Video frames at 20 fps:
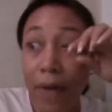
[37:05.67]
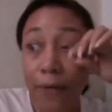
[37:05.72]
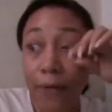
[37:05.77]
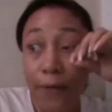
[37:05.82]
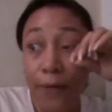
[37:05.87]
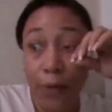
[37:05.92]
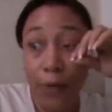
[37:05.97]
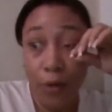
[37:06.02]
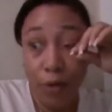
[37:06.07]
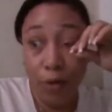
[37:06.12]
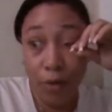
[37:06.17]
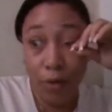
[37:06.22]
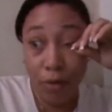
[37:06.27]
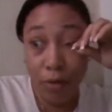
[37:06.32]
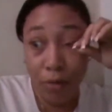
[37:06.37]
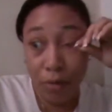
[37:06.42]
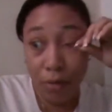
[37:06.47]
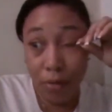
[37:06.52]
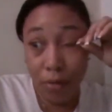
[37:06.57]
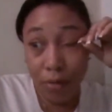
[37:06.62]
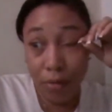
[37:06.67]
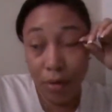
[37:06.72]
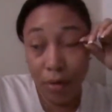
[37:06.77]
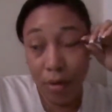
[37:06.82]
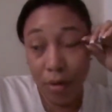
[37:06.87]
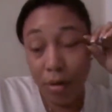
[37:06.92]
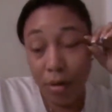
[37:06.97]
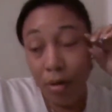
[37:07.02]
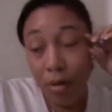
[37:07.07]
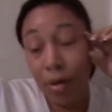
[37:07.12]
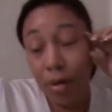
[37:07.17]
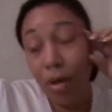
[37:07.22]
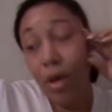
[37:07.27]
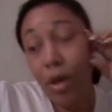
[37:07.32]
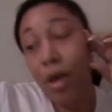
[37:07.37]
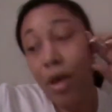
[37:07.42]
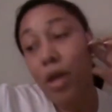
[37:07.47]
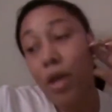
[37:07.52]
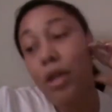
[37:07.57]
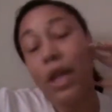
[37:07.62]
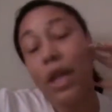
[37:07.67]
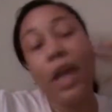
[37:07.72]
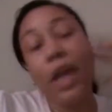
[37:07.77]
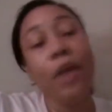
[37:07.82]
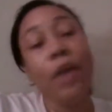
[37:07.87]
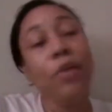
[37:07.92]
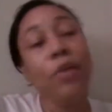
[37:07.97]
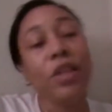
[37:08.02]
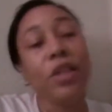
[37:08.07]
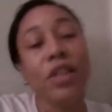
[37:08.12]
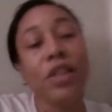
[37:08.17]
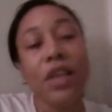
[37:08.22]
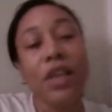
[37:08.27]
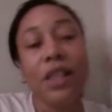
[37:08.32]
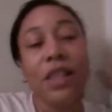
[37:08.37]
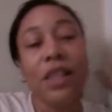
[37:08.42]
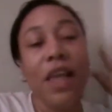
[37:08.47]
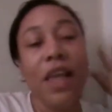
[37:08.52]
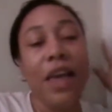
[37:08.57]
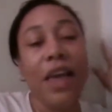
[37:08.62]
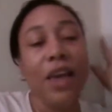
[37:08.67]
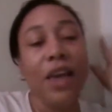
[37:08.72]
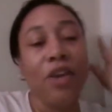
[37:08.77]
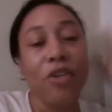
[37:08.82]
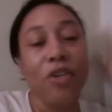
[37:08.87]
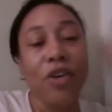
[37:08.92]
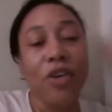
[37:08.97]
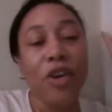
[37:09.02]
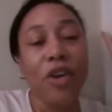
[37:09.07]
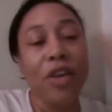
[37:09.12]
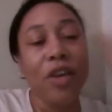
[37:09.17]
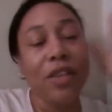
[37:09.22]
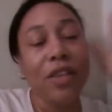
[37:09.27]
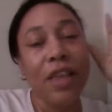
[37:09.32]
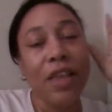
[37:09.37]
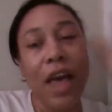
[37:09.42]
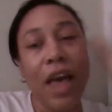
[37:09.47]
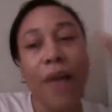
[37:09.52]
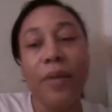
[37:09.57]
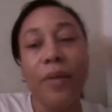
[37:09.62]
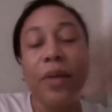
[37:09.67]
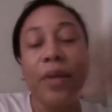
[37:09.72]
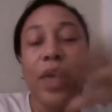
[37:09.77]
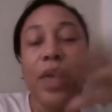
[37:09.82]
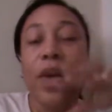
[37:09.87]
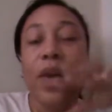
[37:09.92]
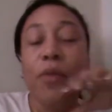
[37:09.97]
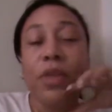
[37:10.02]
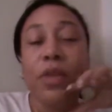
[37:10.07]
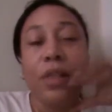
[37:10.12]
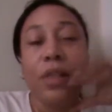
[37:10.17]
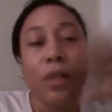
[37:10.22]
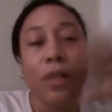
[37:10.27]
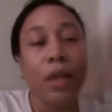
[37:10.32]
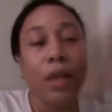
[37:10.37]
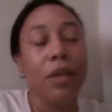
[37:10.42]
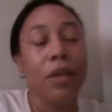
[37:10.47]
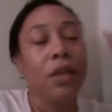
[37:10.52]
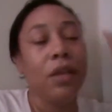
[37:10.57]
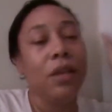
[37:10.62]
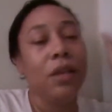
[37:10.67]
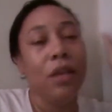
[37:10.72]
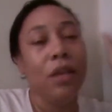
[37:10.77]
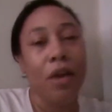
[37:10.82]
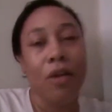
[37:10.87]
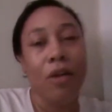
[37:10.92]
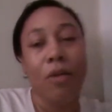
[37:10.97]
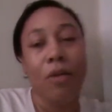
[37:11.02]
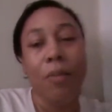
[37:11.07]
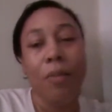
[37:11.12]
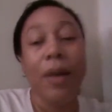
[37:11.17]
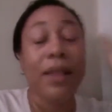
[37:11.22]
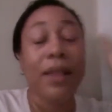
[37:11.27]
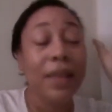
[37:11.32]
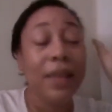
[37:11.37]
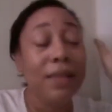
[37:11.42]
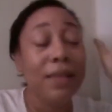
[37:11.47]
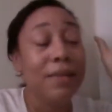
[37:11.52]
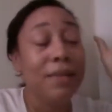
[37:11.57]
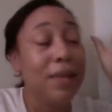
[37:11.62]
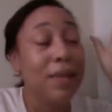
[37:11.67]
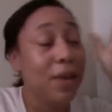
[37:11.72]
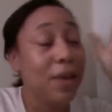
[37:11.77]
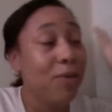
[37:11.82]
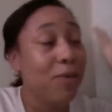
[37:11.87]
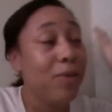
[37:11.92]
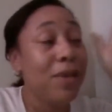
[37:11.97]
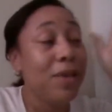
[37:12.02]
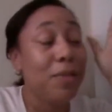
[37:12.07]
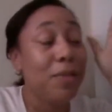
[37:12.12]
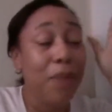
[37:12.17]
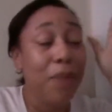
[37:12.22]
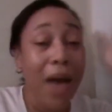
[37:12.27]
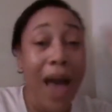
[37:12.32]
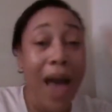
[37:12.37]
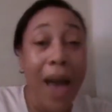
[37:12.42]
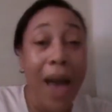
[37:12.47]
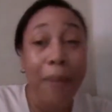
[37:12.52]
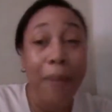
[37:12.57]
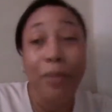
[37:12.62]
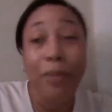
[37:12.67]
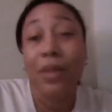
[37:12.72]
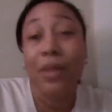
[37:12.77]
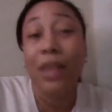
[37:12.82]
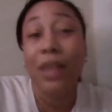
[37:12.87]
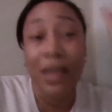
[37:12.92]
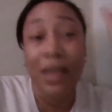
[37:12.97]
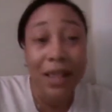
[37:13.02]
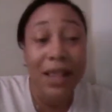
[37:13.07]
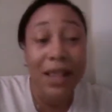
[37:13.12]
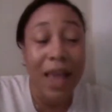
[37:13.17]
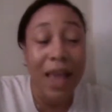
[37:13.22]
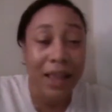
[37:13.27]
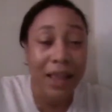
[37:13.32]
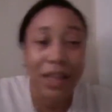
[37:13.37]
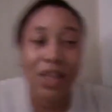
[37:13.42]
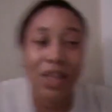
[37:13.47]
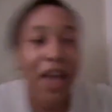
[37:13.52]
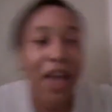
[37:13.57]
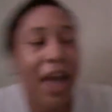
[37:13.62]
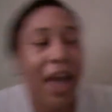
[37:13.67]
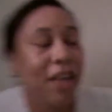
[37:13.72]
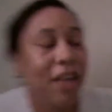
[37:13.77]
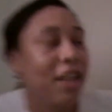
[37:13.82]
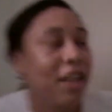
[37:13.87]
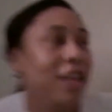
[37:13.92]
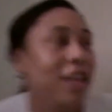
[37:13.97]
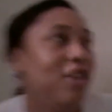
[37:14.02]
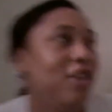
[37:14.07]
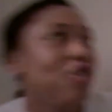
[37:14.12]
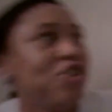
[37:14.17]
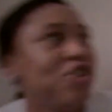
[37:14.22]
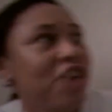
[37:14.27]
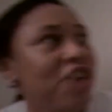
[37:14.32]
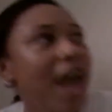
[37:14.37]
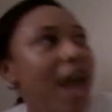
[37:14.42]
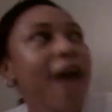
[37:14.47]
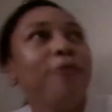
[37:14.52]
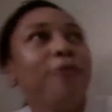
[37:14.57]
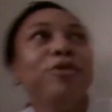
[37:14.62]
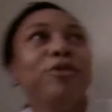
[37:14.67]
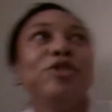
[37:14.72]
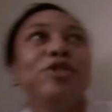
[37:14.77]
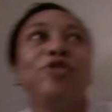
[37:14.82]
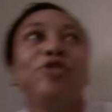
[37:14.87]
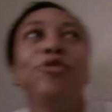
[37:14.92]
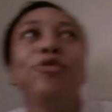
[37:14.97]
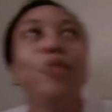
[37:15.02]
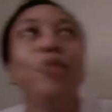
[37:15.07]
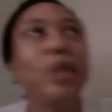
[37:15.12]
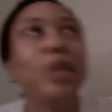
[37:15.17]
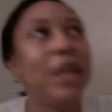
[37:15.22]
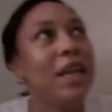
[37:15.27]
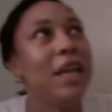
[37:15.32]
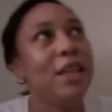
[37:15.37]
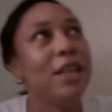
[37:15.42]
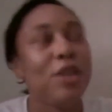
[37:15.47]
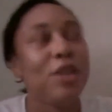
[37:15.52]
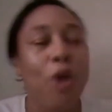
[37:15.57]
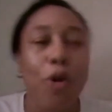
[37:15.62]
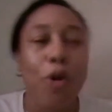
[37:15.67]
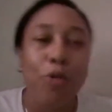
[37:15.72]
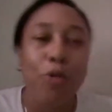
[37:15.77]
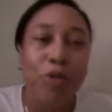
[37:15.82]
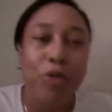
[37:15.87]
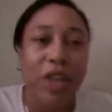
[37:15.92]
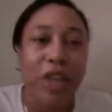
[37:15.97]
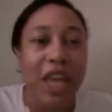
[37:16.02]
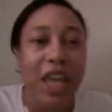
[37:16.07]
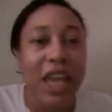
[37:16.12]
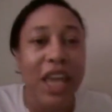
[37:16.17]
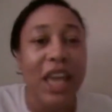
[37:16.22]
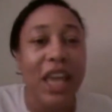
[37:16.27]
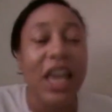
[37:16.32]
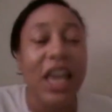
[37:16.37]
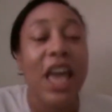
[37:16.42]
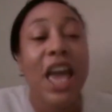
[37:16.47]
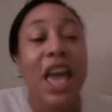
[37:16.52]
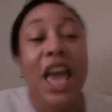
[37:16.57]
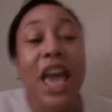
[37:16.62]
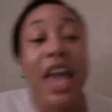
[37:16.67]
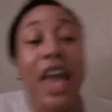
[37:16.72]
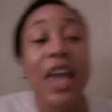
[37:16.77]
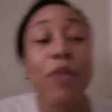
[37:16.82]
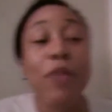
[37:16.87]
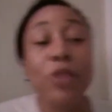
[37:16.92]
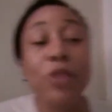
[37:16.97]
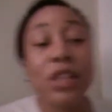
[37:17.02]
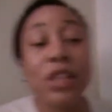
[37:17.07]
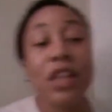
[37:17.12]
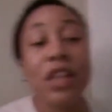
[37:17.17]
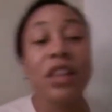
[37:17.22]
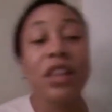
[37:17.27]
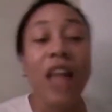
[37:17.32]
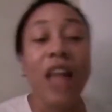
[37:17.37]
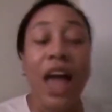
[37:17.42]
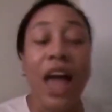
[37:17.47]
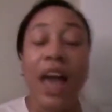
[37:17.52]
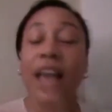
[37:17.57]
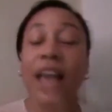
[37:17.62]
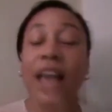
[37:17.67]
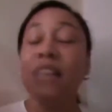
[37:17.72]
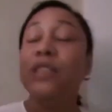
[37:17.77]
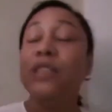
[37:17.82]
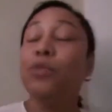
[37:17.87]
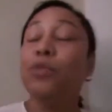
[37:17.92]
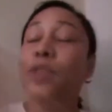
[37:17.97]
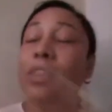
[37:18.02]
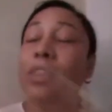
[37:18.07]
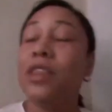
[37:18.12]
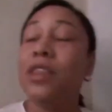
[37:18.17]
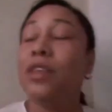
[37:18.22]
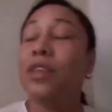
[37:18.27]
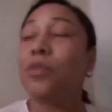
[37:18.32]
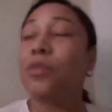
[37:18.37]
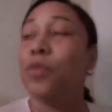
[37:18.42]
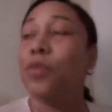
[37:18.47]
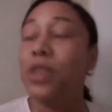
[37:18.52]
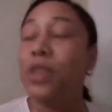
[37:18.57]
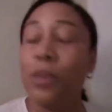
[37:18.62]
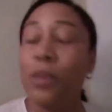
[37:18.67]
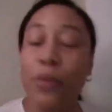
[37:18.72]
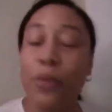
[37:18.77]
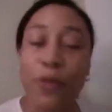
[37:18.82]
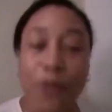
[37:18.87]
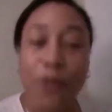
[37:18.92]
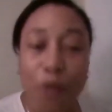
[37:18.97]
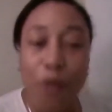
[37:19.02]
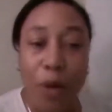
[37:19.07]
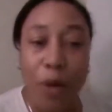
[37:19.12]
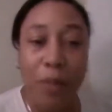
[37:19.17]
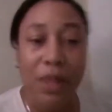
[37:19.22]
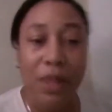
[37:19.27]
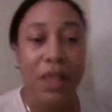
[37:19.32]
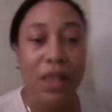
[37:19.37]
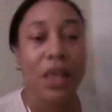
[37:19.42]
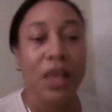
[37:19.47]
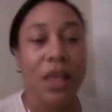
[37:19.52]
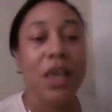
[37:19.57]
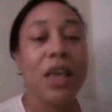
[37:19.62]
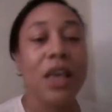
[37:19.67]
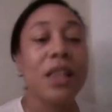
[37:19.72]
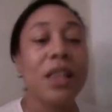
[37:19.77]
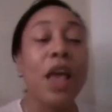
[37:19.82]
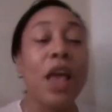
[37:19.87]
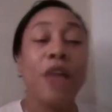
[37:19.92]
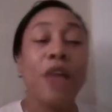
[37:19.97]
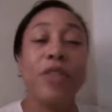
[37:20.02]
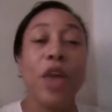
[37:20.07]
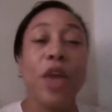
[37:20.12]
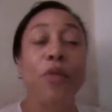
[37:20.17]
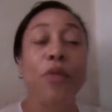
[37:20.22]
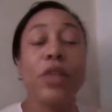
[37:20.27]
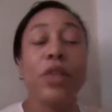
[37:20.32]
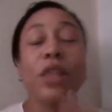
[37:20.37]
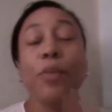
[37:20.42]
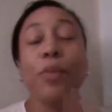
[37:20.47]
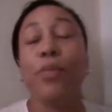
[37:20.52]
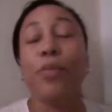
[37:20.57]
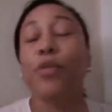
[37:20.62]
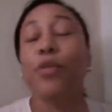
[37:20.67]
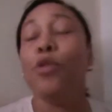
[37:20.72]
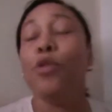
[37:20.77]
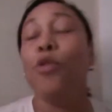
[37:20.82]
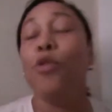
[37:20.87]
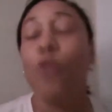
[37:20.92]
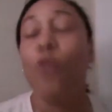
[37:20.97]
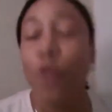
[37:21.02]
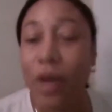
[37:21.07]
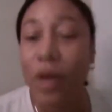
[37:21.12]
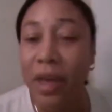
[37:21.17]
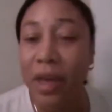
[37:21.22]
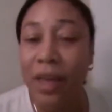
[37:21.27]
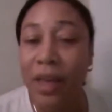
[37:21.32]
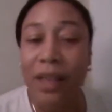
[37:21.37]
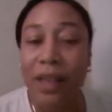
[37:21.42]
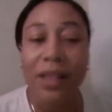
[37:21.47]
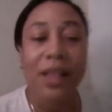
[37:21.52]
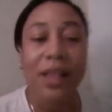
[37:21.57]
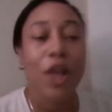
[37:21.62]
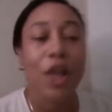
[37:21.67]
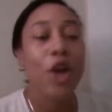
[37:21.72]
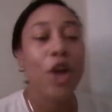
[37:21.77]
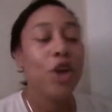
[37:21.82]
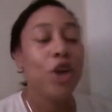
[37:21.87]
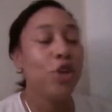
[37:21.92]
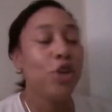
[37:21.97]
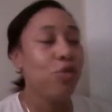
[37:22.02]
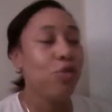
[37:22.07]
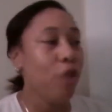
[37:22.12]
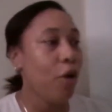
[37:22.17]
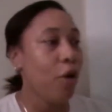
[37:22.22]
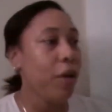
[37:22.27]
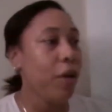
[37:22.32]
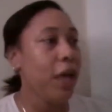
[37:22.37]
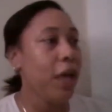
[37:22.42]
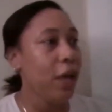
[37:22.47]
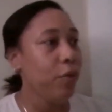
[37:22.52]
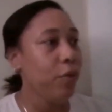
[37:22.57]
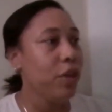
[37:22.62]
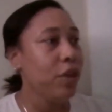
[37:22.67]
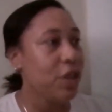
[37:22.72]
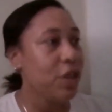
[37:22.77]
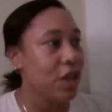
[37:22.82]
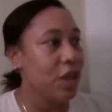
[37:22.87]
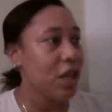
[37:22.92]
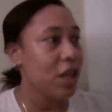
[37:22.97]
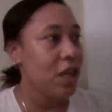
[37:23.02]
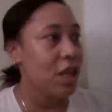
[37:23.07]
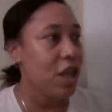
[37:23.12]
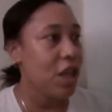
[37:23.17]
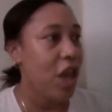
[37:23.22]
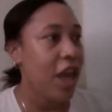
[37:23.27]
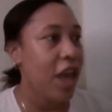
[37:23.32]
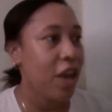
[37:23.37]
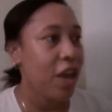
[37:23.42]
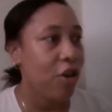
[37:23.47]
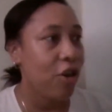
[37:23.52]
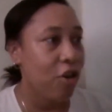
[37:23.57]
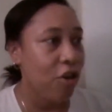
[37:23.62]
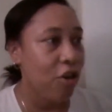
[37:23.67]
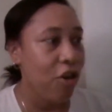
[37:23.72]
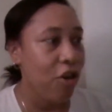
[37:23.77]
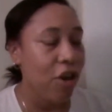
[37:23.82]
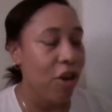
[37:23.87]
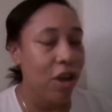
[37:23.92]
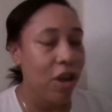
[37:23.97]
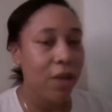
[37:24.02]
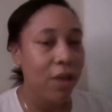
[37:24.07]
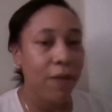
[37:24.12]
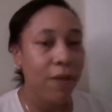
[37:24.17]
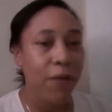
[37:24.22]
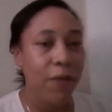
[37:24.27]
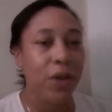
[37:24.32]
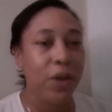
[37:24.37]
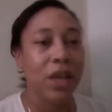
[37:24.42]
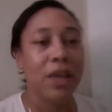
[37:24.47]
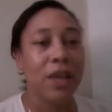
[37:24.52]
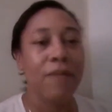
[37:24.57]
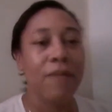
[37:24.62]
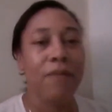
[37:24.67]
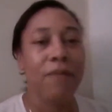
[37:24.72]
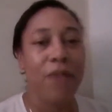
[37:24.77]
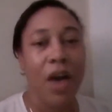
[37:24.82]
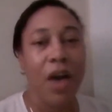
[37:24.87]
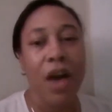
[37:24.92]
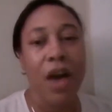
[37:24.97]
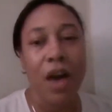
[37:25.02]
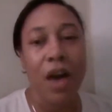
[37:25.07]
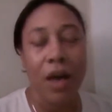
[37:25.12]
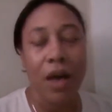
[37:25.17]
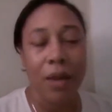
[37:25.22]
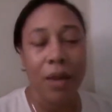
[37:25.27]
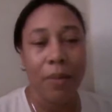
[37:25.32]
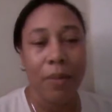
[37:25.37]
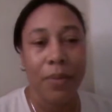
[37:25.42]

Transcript: food. It was just a good time. It was, yo, my lipstick was popping inside the chat. Like, the chat was doing its own thing. It was aligned with the performances. There was applause. You know, it was just a good freaking vibe.